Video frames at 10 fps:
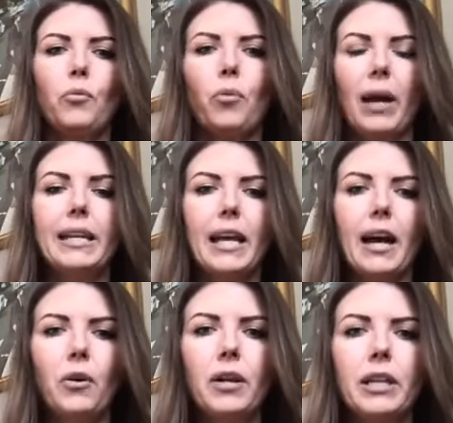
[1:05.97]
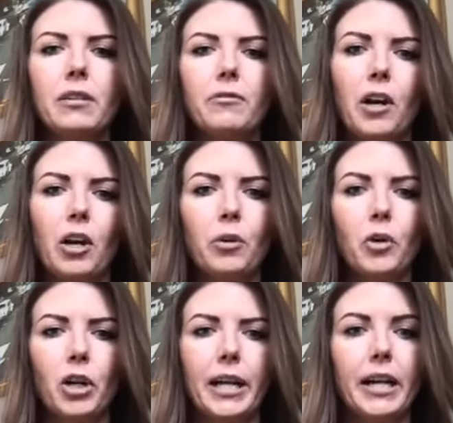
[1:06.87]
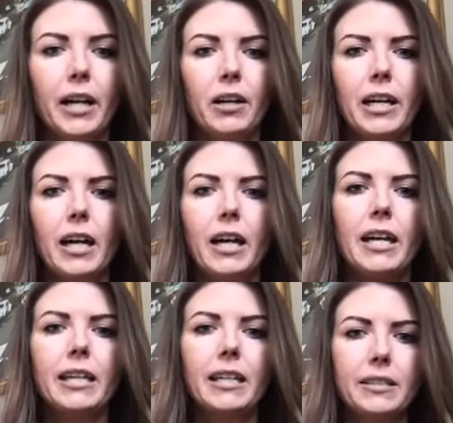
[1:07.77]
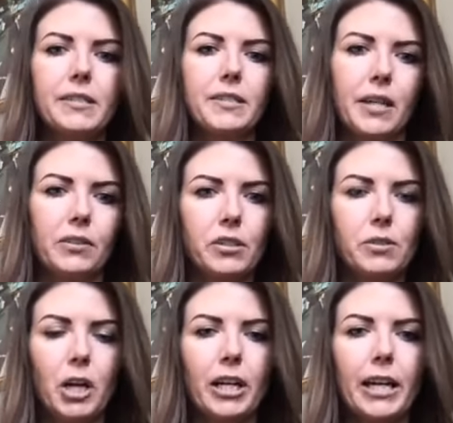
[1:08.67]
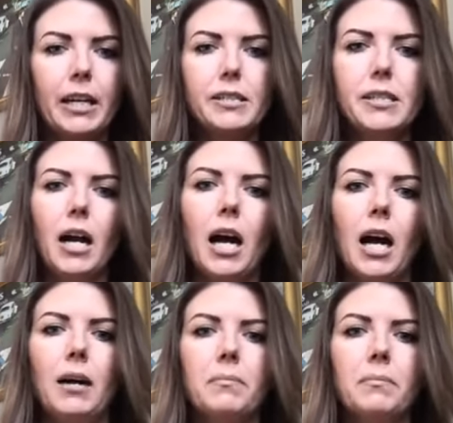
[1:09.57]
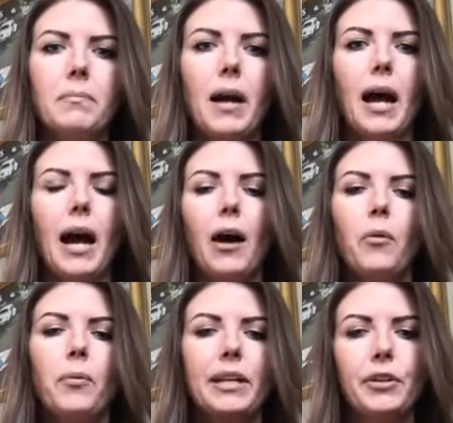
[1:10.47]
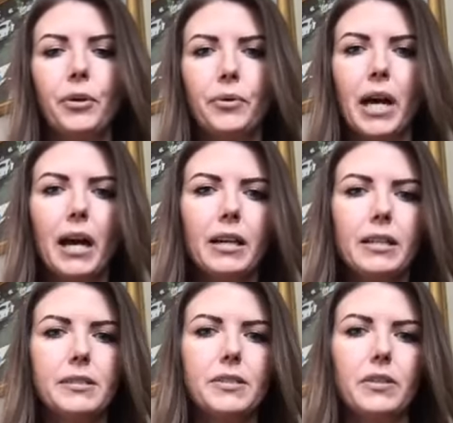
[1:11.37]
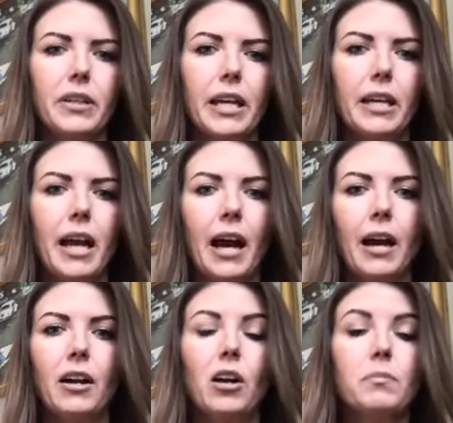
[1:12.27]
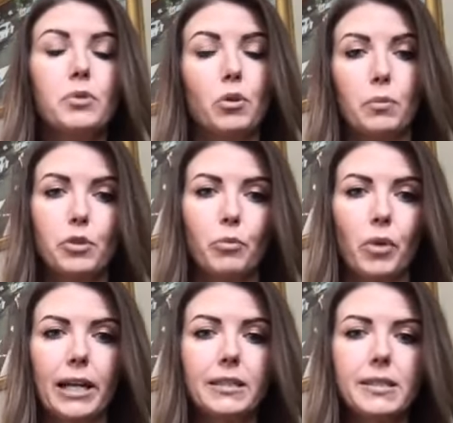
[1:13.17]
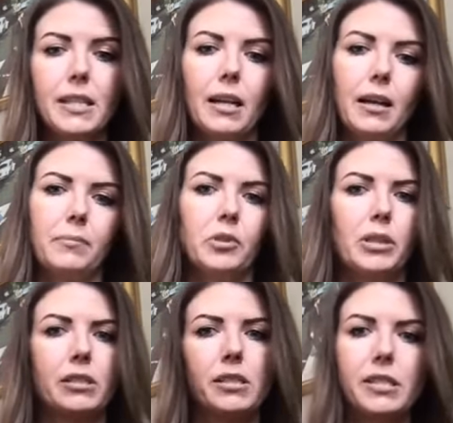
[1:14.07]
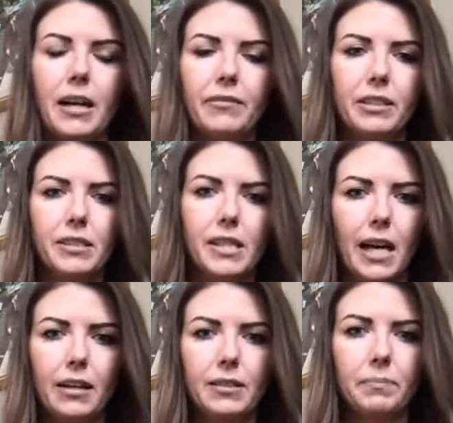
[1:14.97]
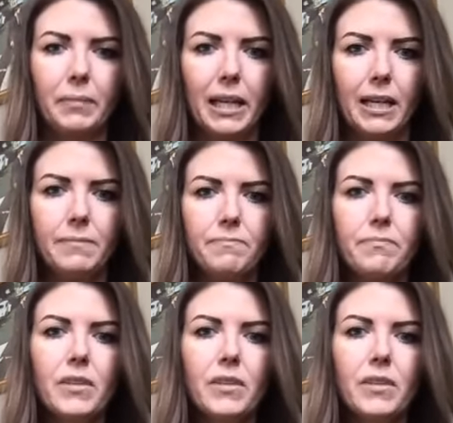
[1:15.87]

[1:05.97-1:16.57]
Right now in the Fargo Moorhead area, it is a seller's market. How we know that is looking at our absorption rates, and I'm going to dive into that in a minute.